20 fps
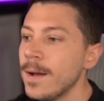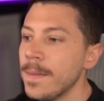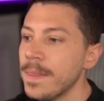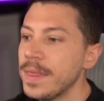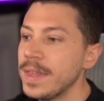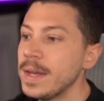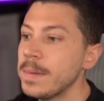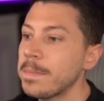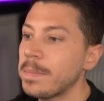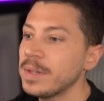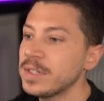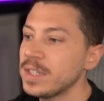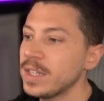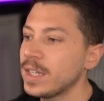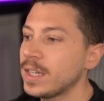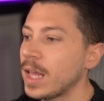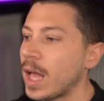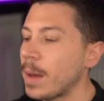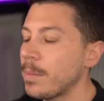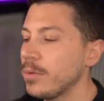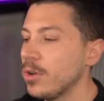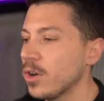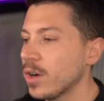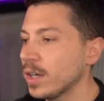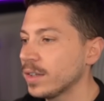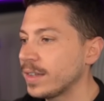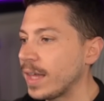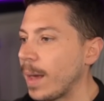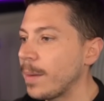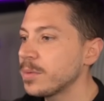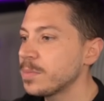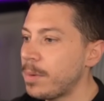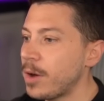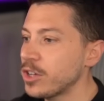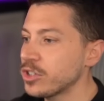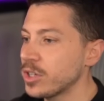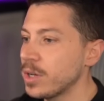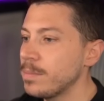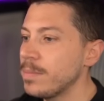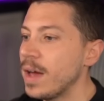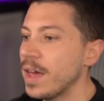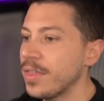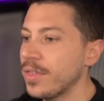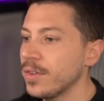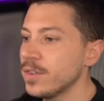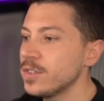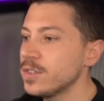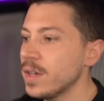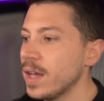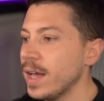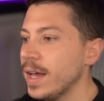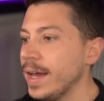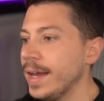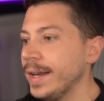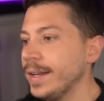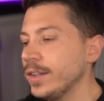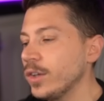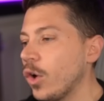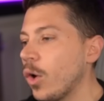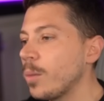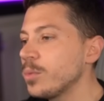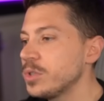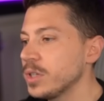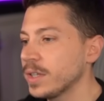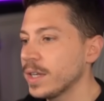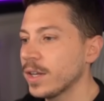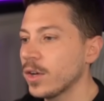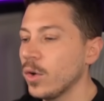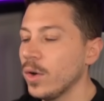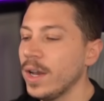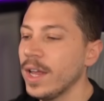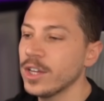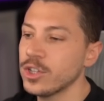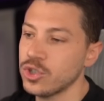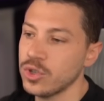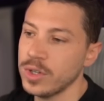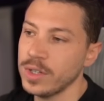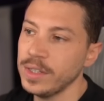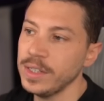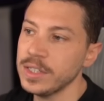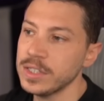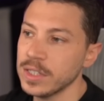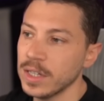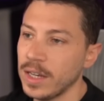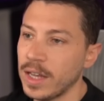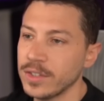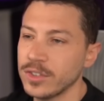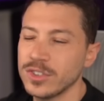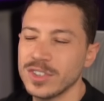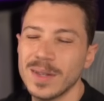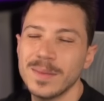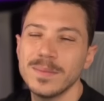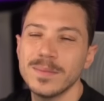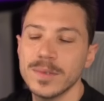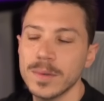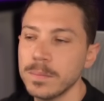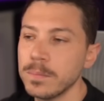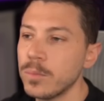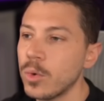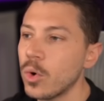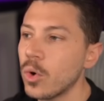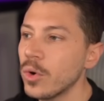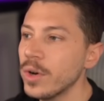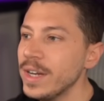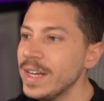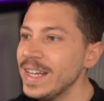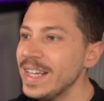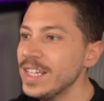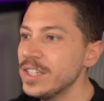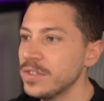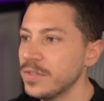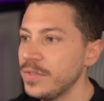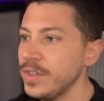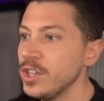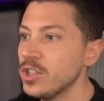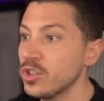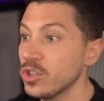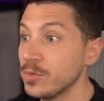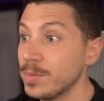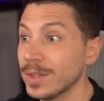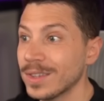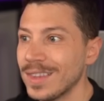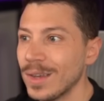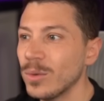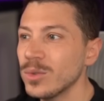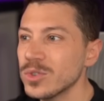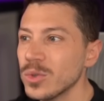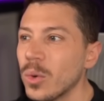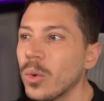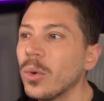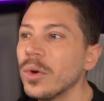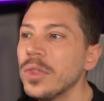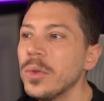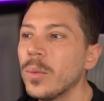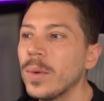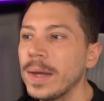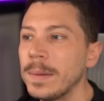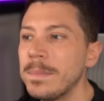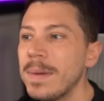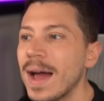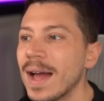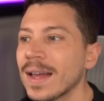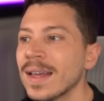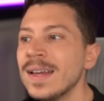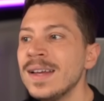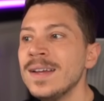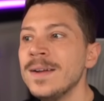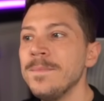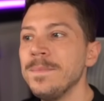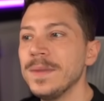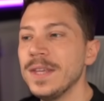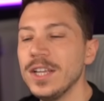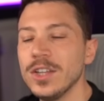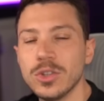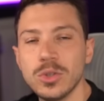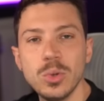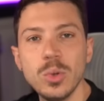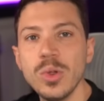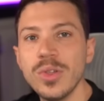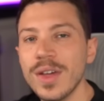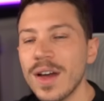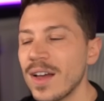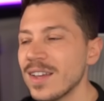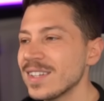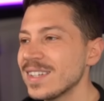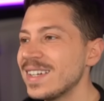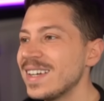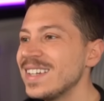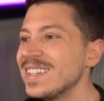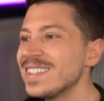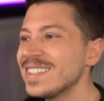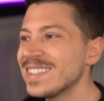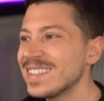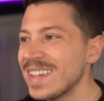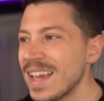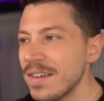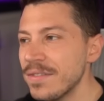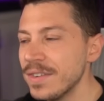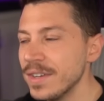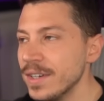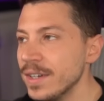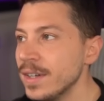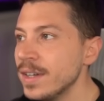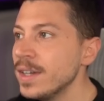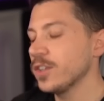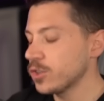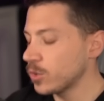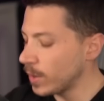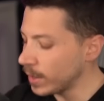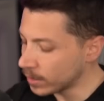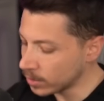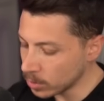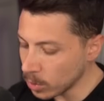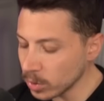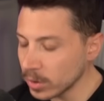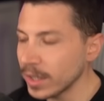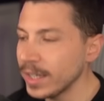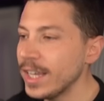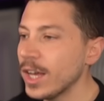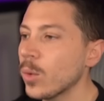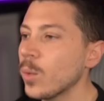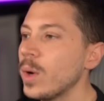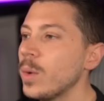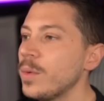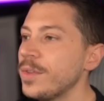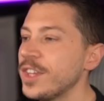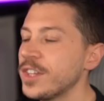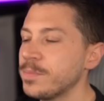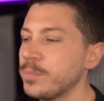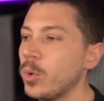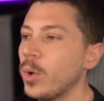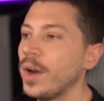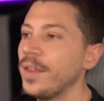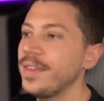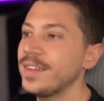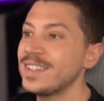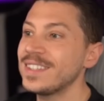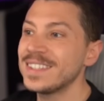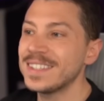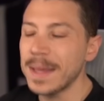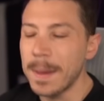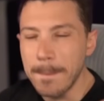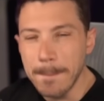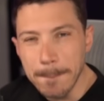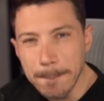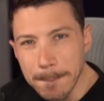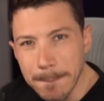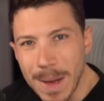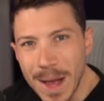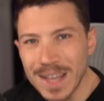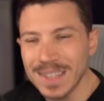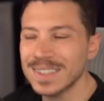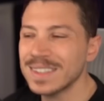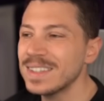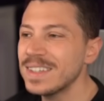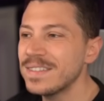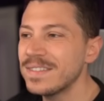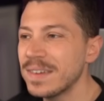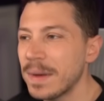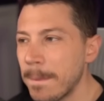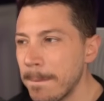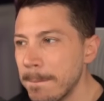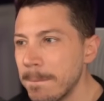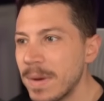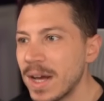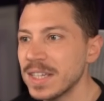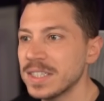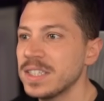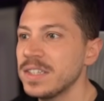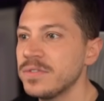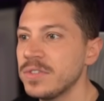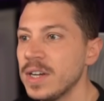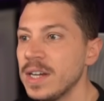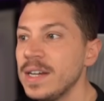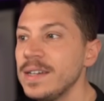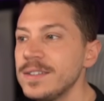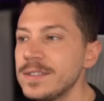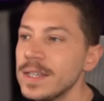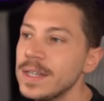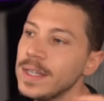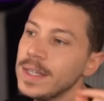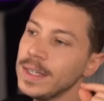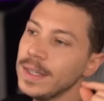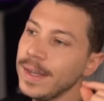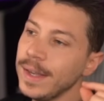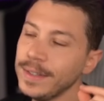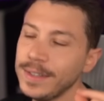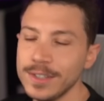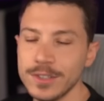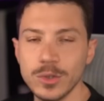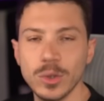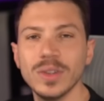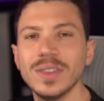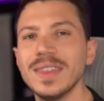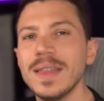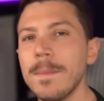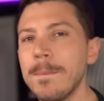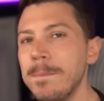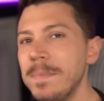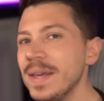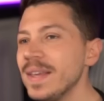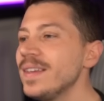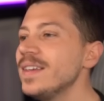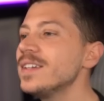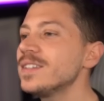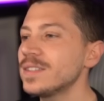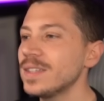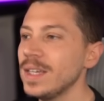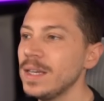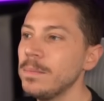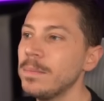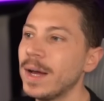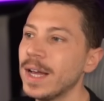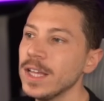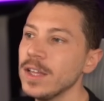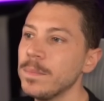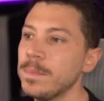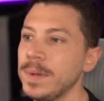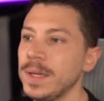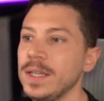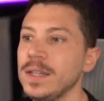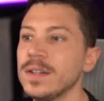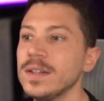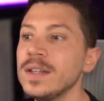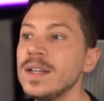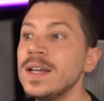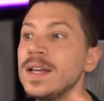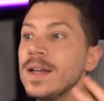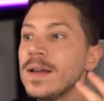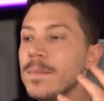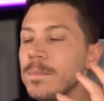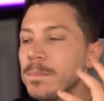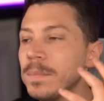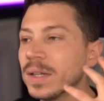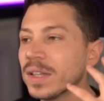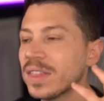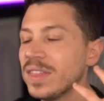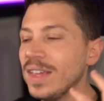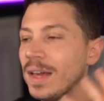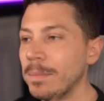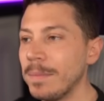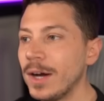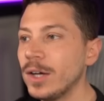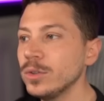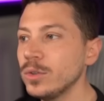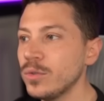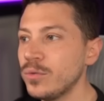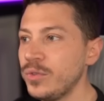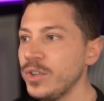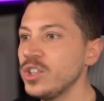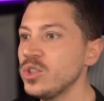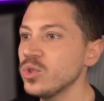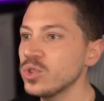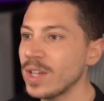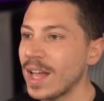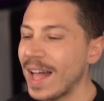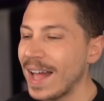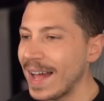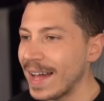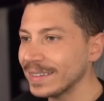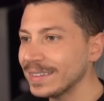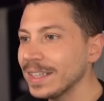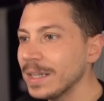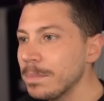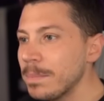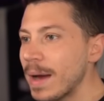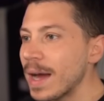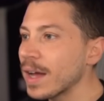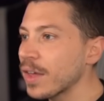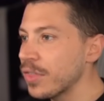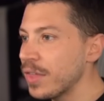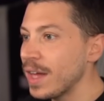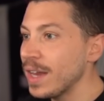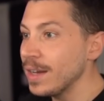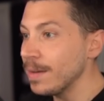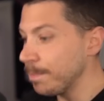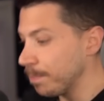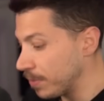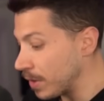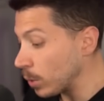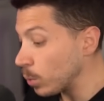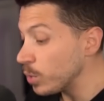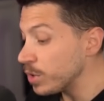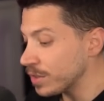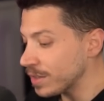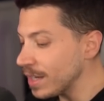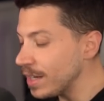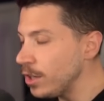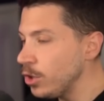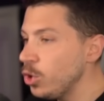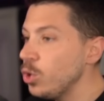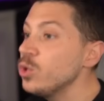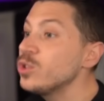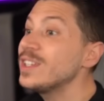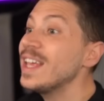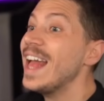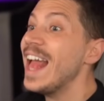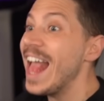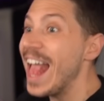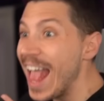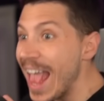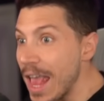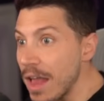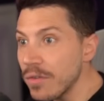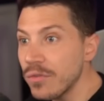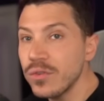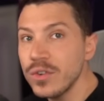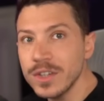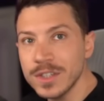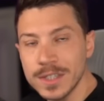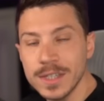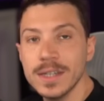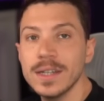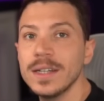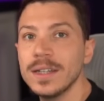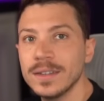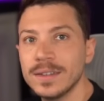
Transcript: Then implicit type, local types, partial methods, and object and collection, initializer, some more niche features, but that was all the way back in 2007. So I totally agree with this point. This is a massive, massive release. It is not the biggest in my opinion, but the amount of features added back then that we still use every single